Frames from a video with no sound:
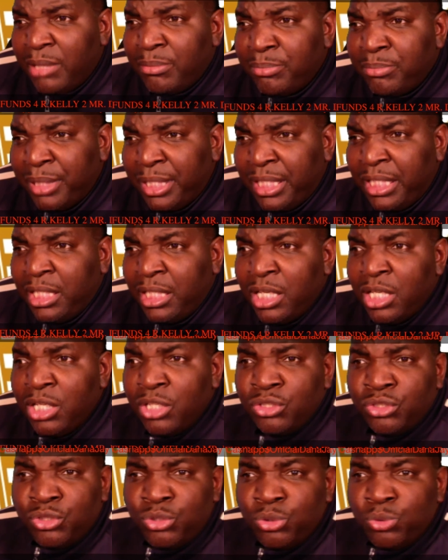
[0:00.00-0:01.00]
me
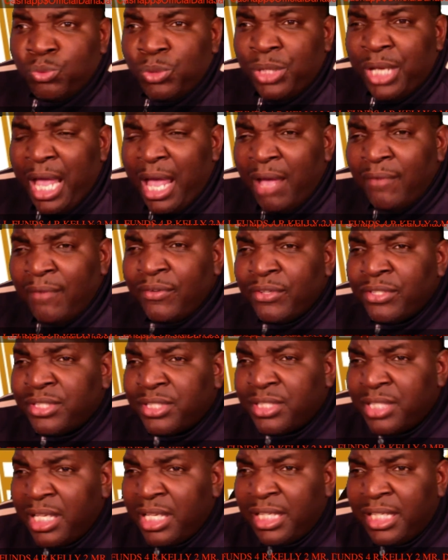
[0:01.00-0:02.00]
to whatever
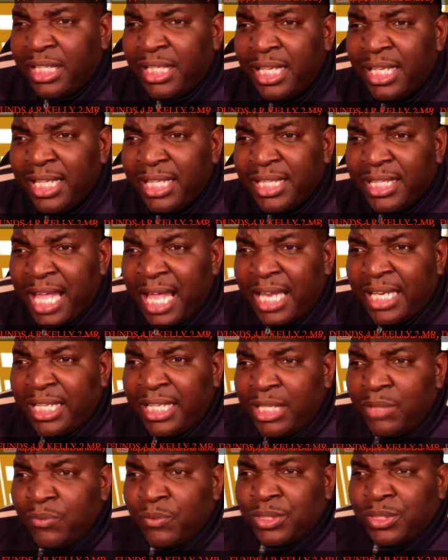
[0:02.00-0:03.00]
city that
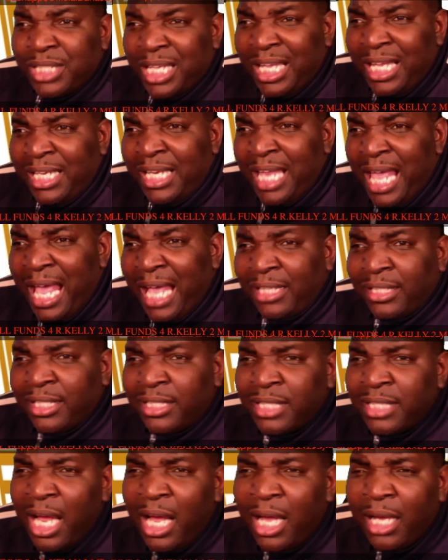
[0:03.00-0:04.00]
he was in at the
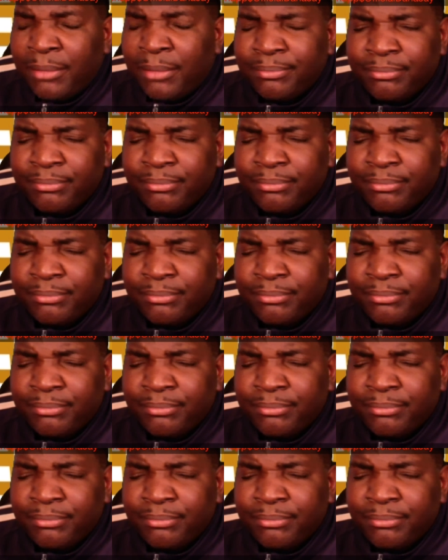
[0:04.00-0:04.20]
time.